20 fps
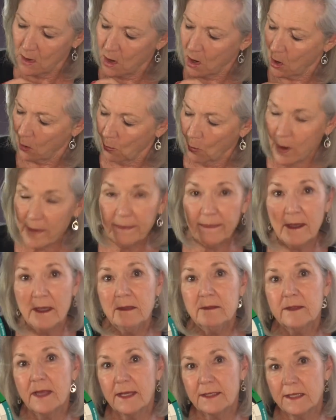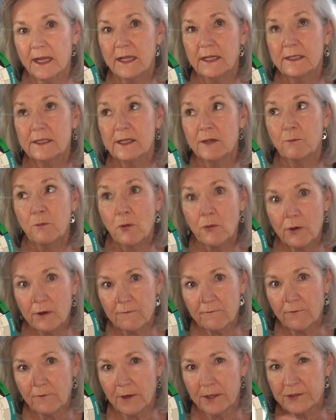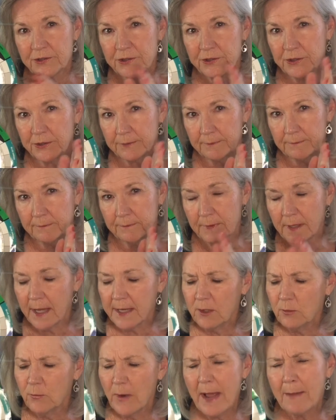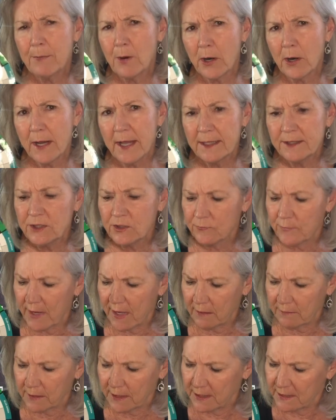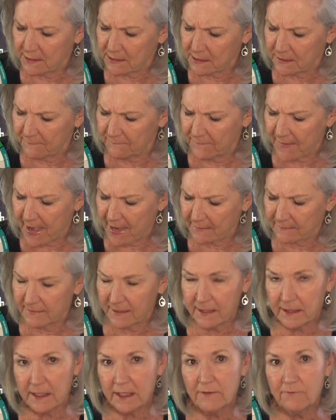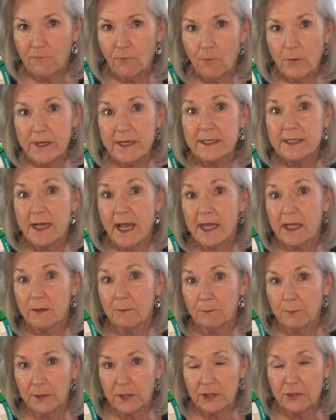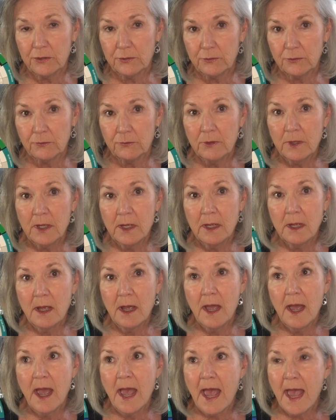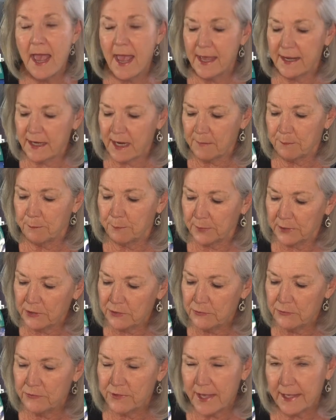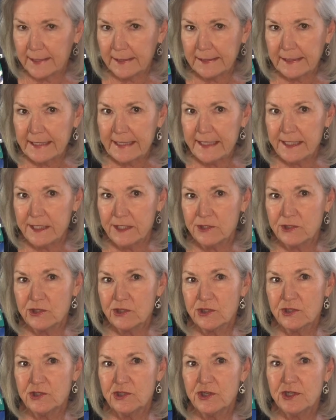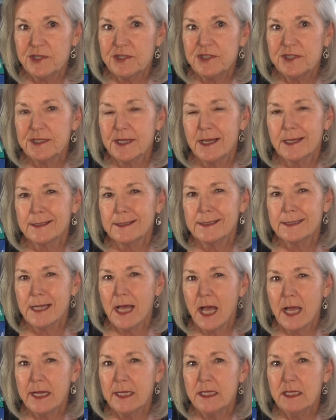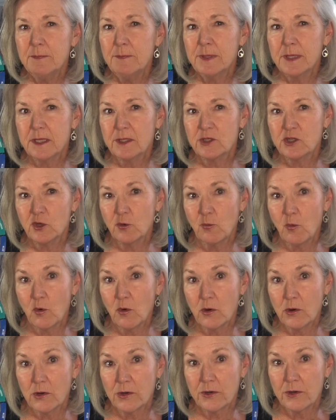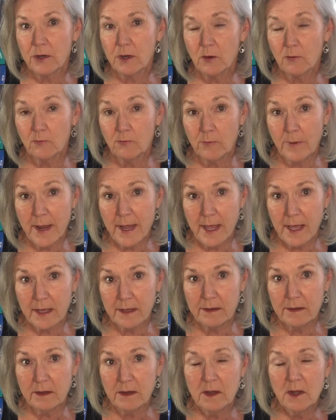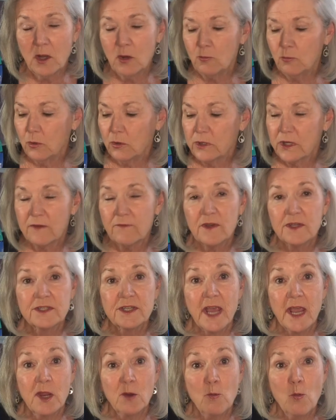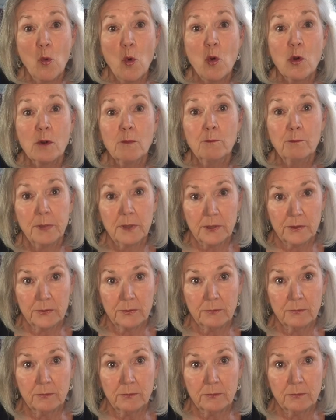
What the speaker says: One thing that is important for us to kind of wrap our heads around is the fact that if we take blue and a blue that leans just a tiny bit toward red will give us a warm blue.